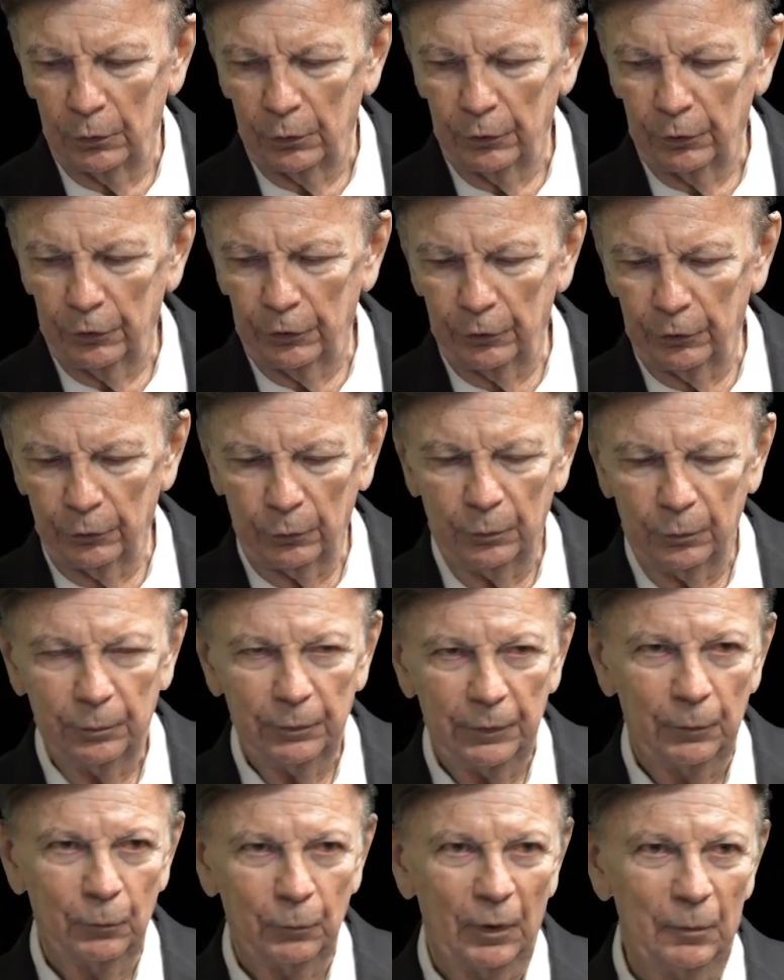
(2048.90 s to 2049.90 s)
you.
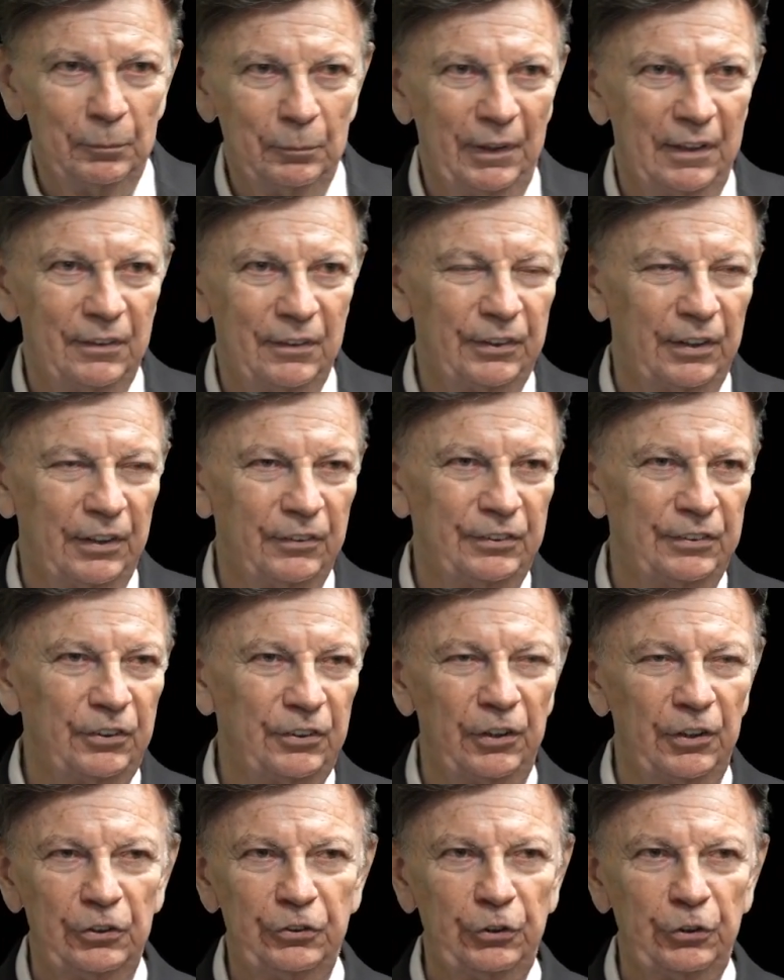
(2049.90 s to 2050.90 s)
And one place says he's
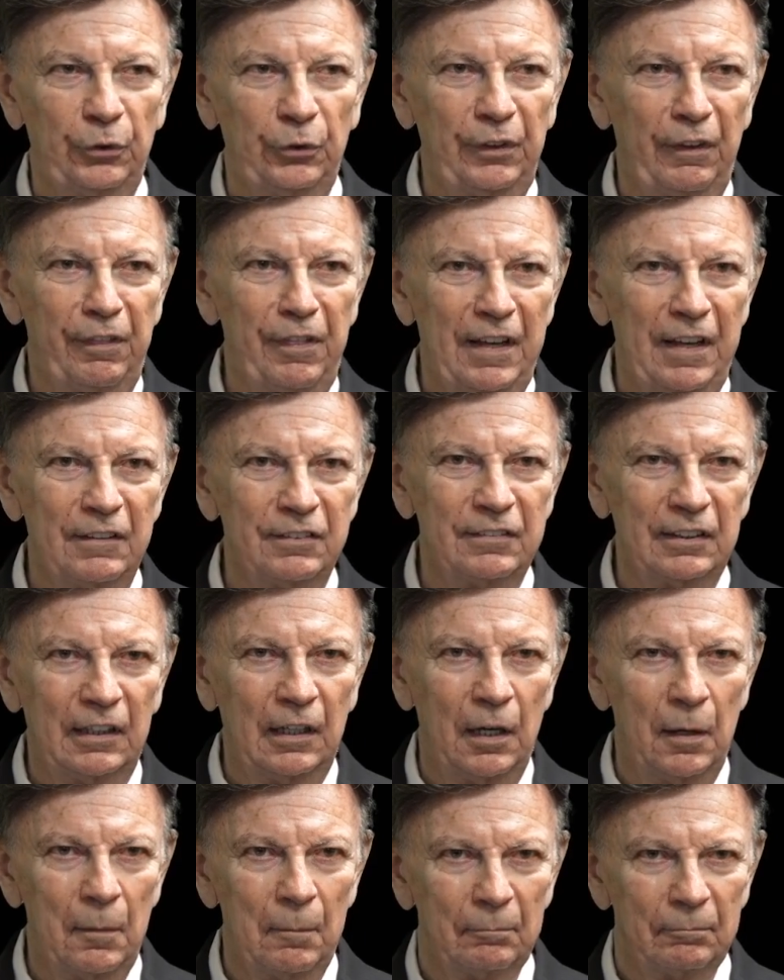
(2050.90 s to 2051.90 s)
going to show you things to
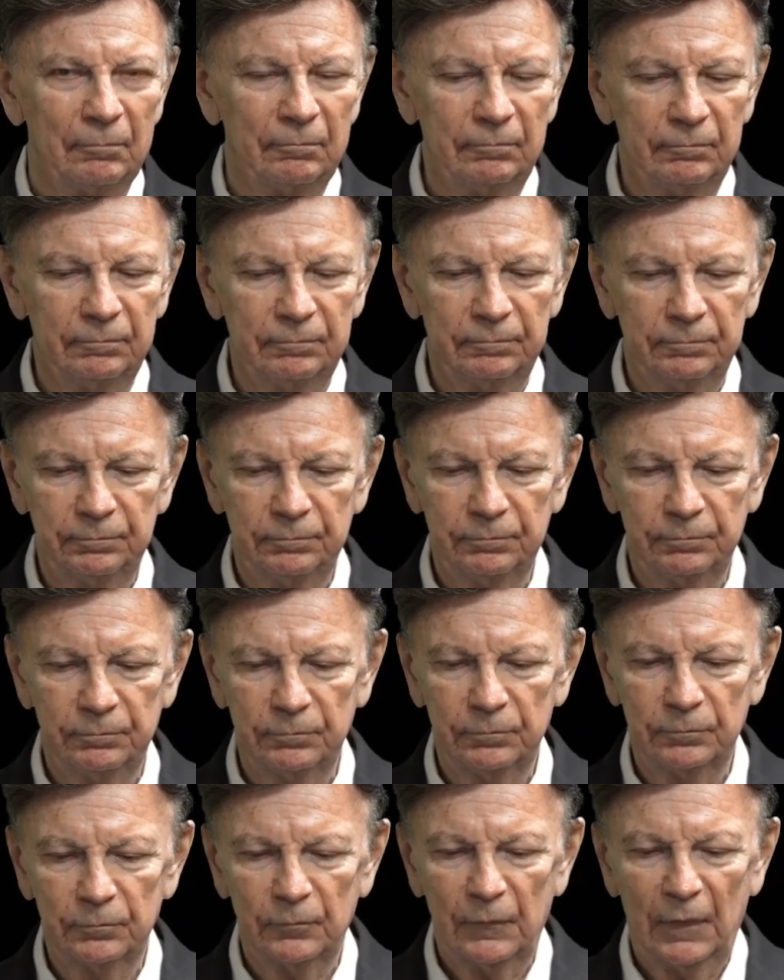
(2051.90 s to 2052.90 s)
come.
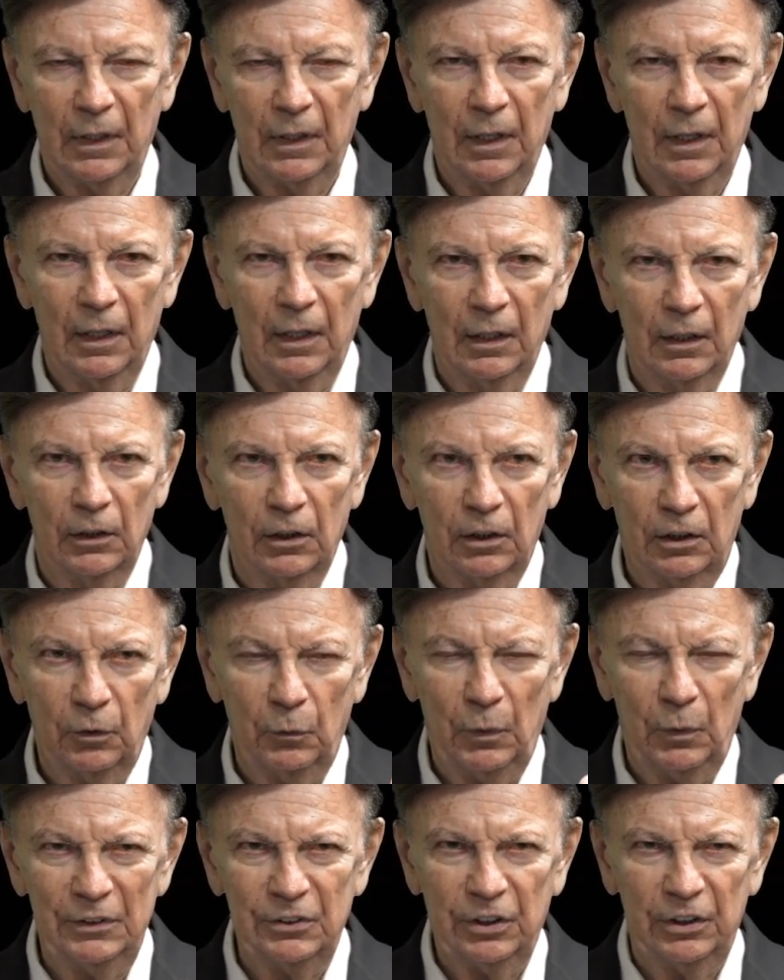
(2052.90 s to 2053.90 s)
Look at
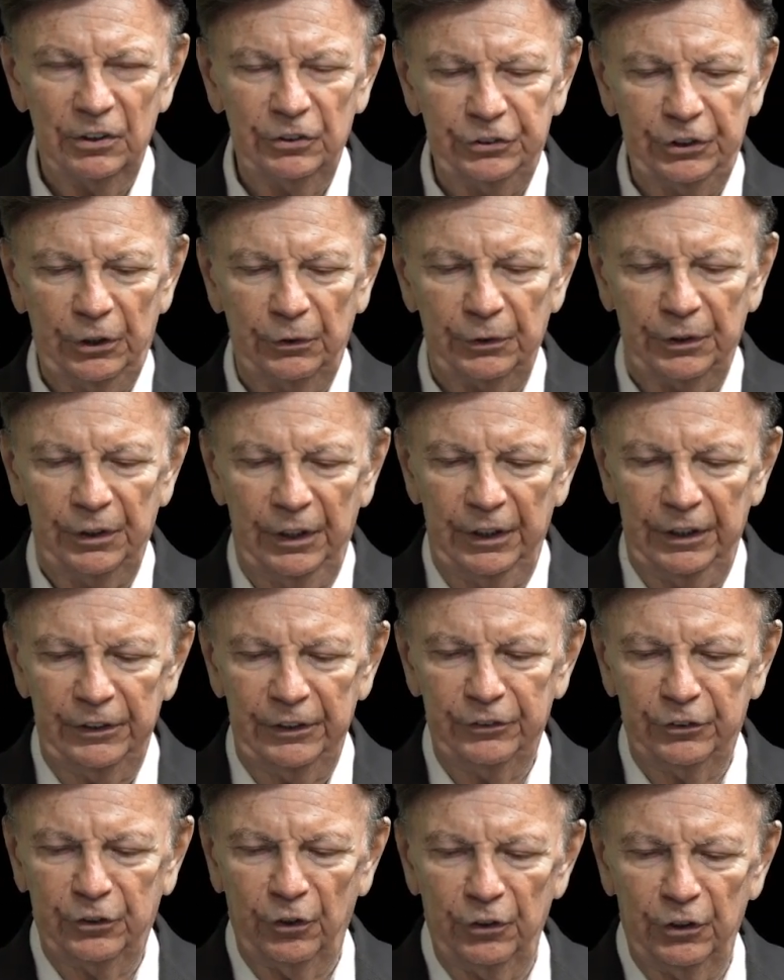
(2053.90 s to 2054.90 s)
what he's going to show you.
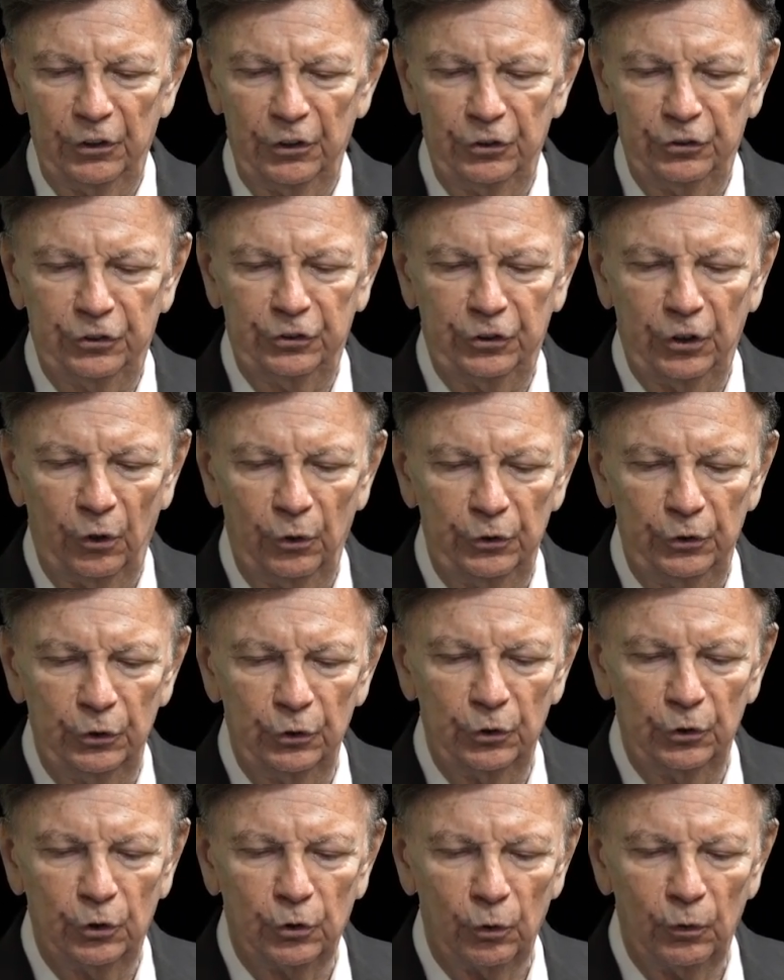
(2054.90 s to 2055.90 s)
He's going to show you
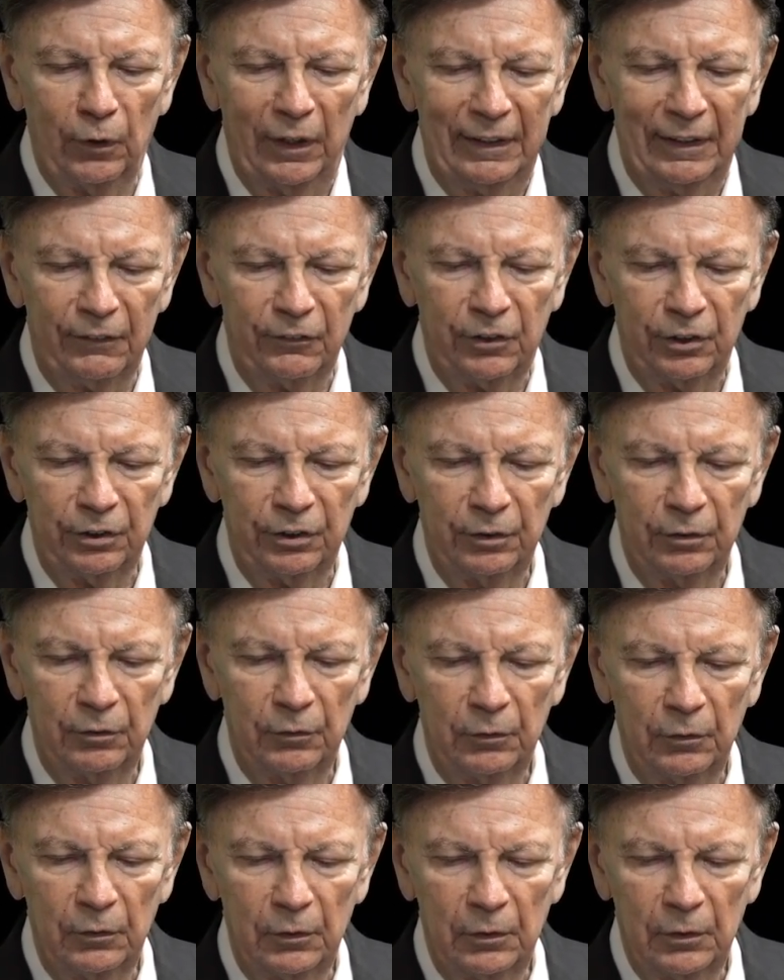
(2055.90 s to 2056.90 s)
great
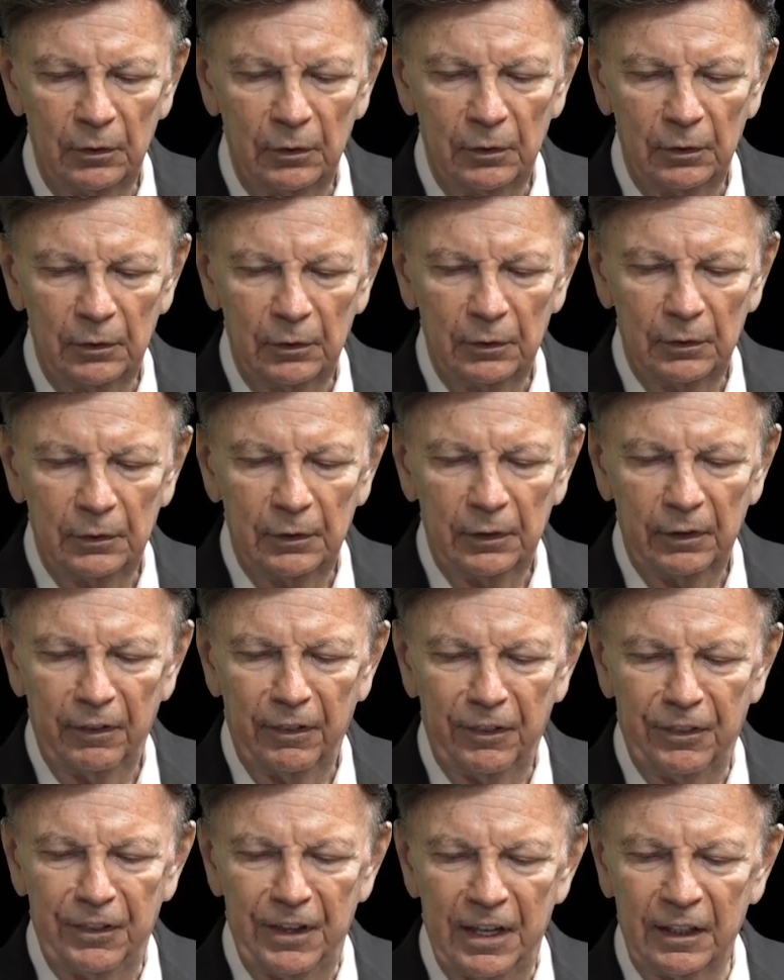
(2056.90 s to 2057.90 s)

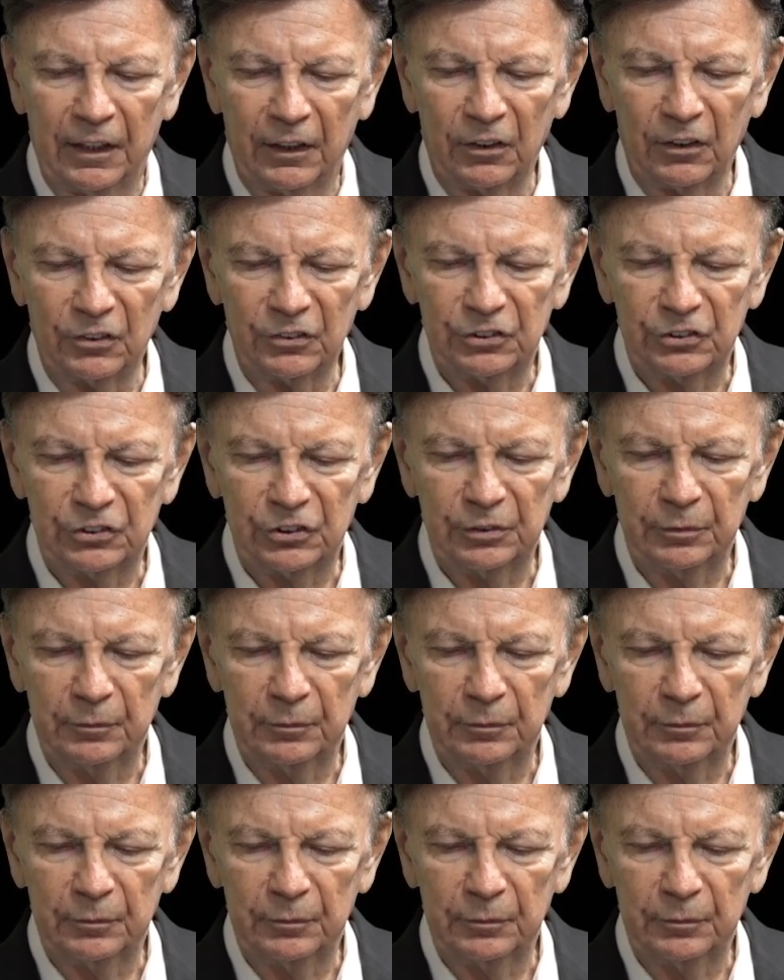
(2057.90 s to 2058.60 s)
things.